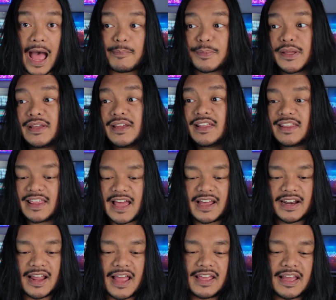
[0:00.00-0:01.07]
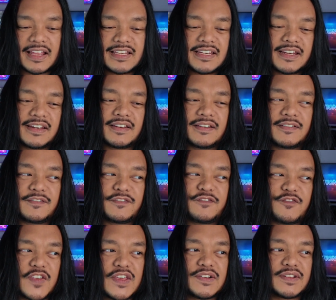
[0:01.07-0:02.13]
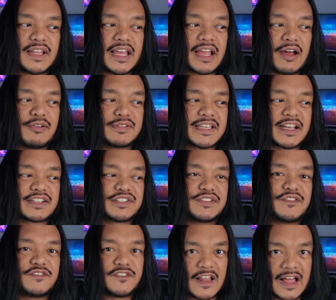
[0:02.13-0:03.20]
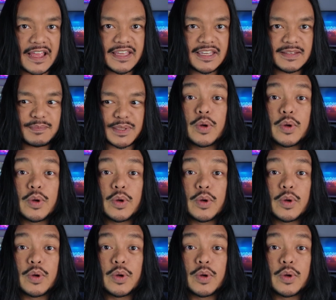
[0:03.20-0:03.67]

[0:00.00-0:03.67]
app, that I didn't feel like I was actually flying it.